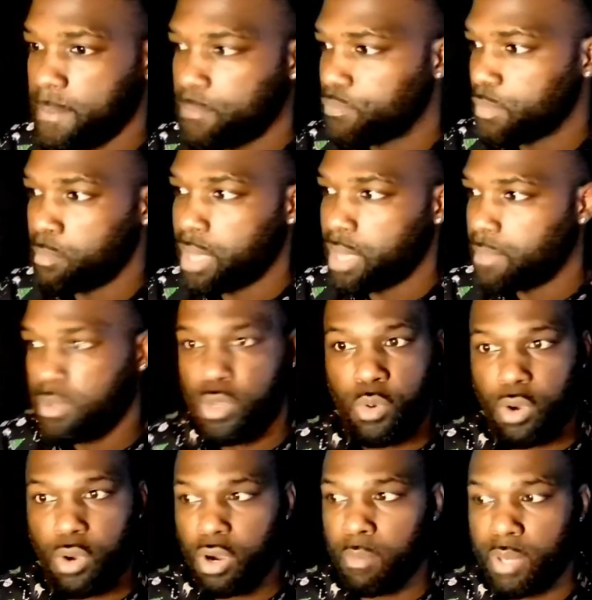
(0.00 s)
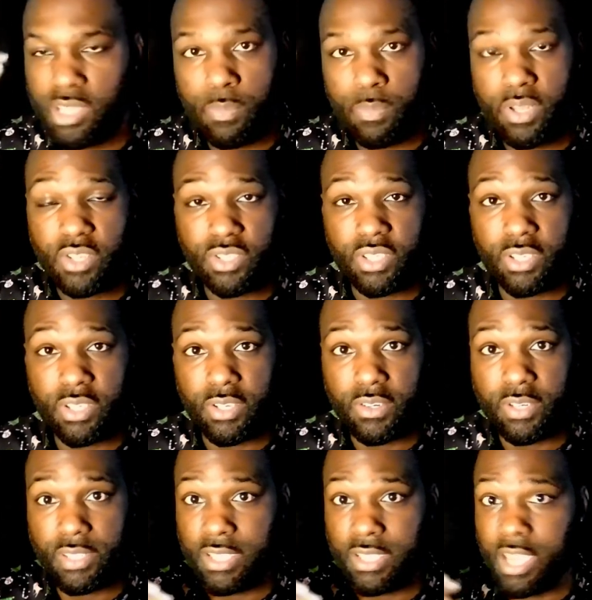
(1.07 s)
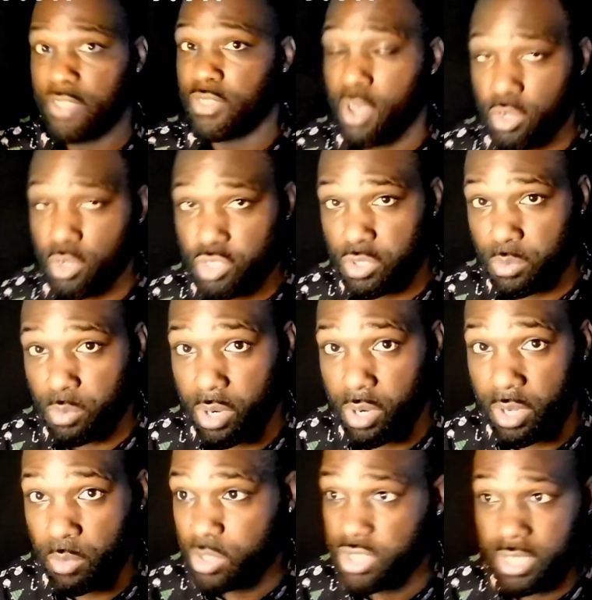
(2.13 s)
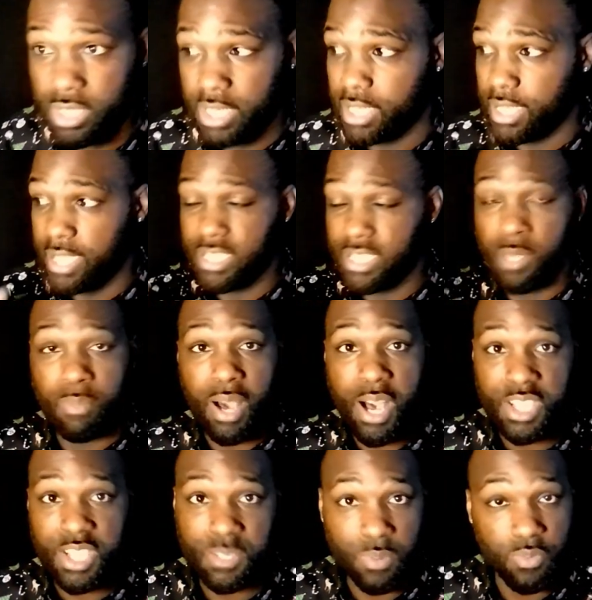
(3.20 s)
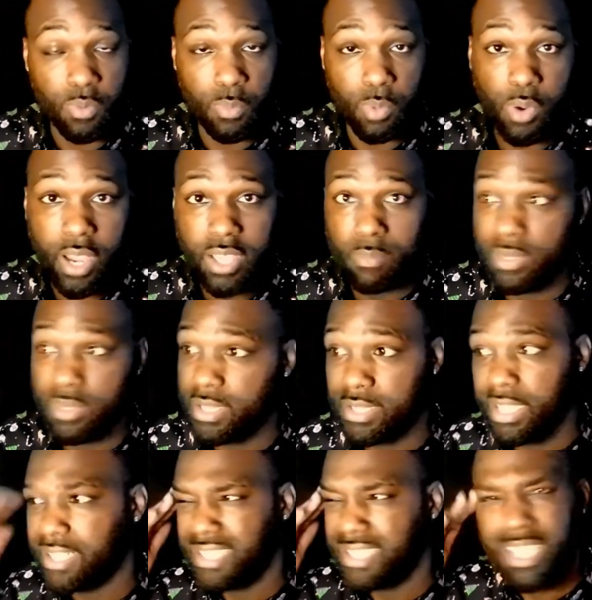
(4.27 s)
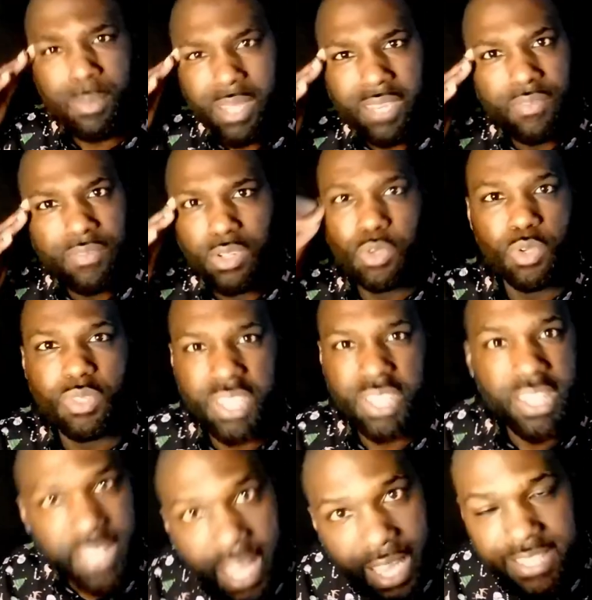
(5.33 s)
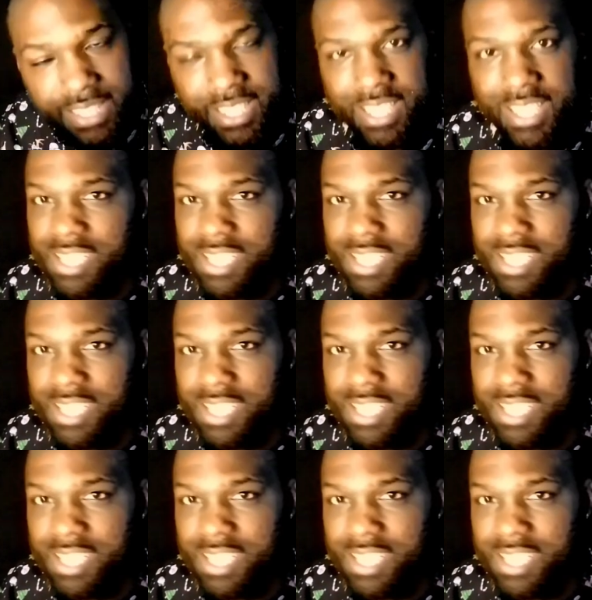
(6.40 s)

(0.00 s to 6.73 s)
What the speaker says: maybe you are a much better singer than I thought you were, which is impossible for Mariah, but it's like, damn, I didn't even know you did that.